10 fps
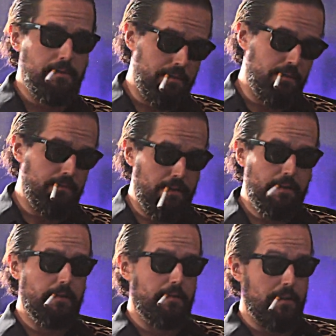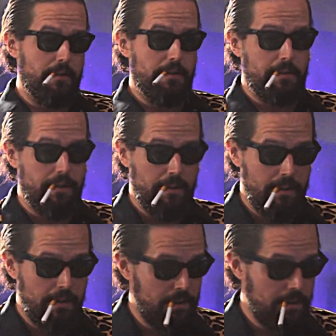He's a very, uh,
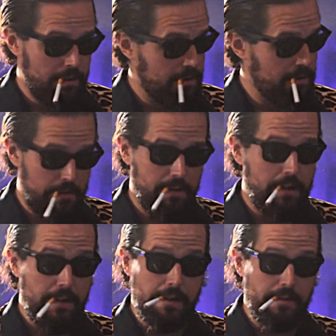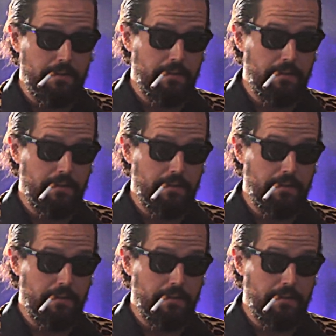he's a good guy.